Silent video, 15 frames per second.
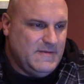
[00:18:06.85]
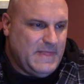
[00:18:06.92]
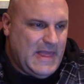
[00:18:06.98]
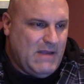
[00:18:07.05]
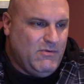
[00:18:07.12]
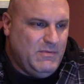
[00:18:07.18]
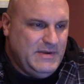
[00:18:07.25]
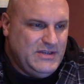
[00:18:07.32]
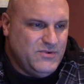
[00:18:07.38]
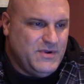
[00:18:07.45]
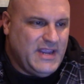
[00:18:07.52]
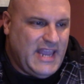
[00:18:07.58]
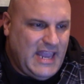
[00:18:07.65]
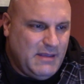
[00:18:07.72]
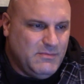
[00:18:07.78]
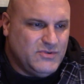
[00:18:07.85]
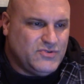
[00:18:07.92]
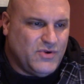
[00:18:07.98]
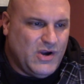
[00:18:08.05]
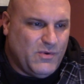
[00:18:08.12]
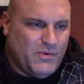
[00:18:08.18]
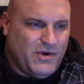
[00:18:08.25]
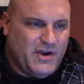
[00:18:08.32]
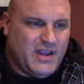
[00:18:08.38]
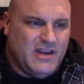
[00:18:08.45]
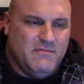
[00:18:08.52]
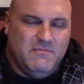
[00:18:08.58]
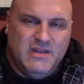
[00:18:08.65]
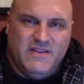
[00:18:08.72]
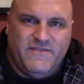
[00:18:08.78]
I will be doing ambulatory work in
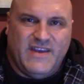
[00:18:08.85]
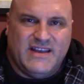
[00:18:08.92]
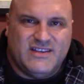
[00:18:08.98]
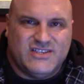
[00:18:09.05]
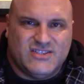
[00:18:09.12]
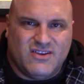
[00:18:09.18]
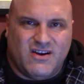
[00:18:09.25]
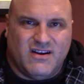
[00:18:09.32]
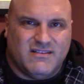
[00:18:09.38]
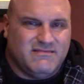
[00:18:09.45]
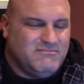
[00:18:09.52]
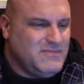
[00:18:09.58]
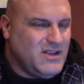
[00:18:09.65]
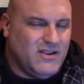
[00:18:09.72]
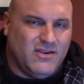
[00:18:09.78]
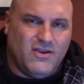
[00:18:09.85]
a minivan to start.